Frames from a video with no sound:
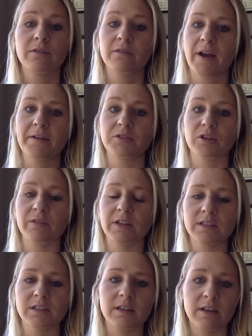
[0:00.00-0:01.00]
5
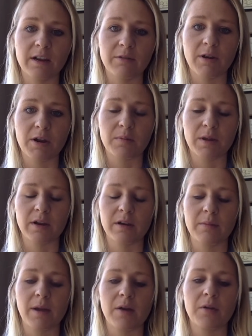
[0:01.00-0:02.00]
servings a day recommended
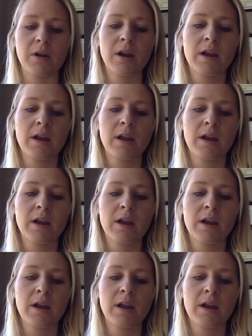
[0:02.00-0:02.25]
amount.